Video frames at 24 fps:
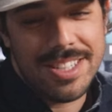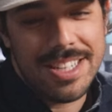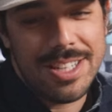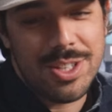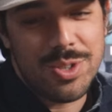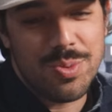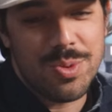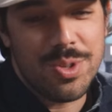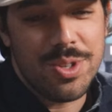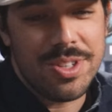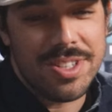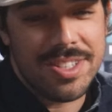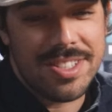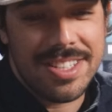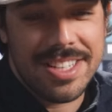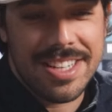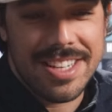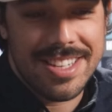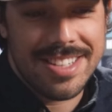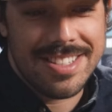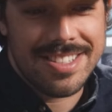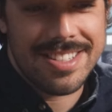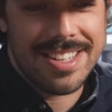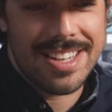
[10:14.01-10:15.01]
Scenes where you can see
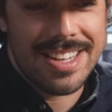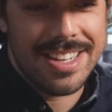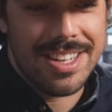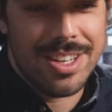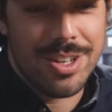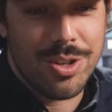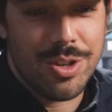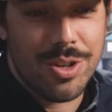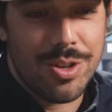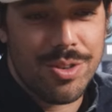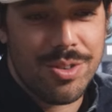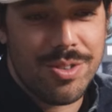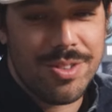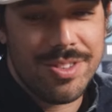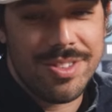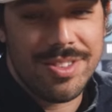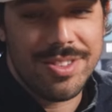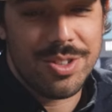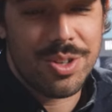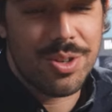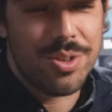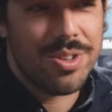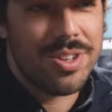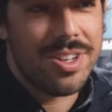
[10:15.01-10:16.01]
he's like, you know,
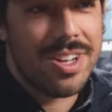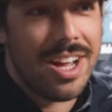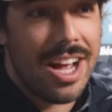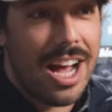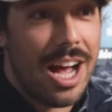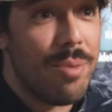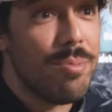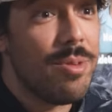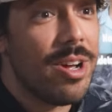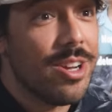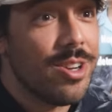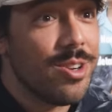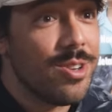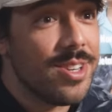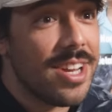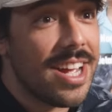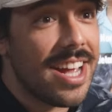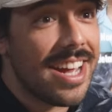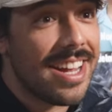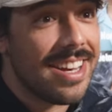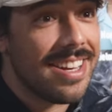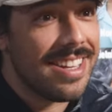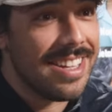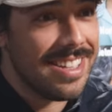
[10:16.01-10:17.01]
don't, I'm not your
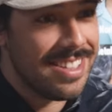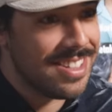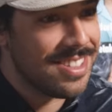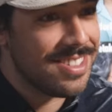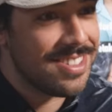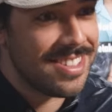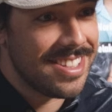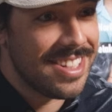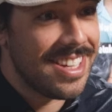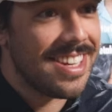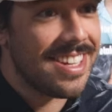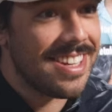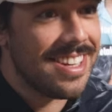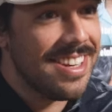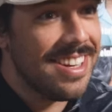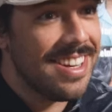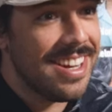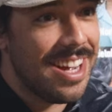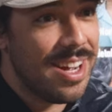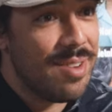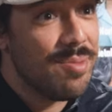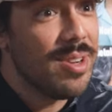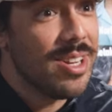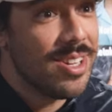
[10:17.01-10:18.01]
dad. He tells the kid,
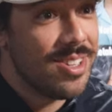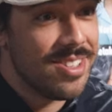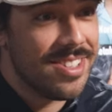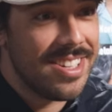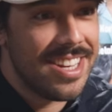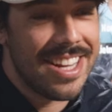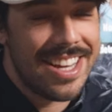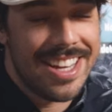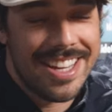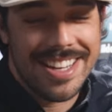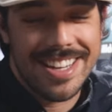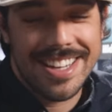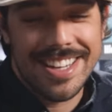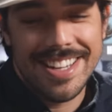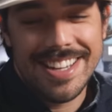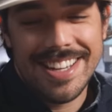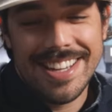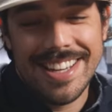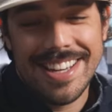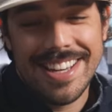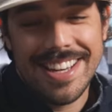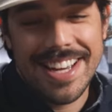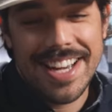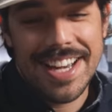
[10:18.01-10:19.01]
I'm not your dad.
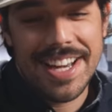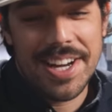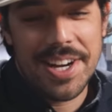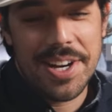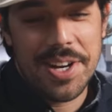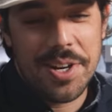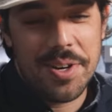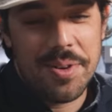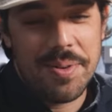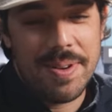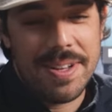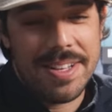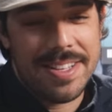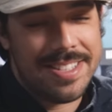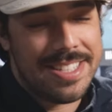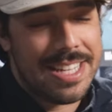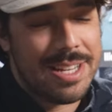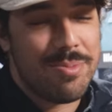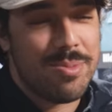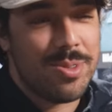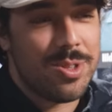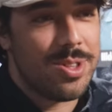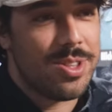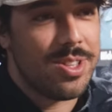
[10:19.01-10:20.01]
And
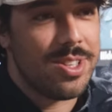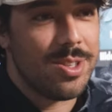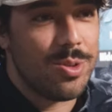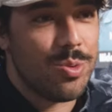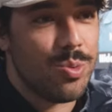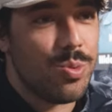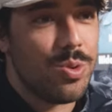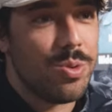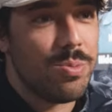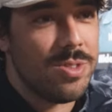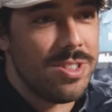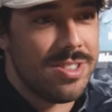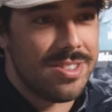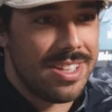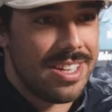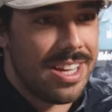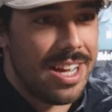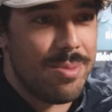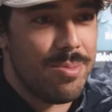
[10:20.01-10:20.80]
same with the woman. He's like,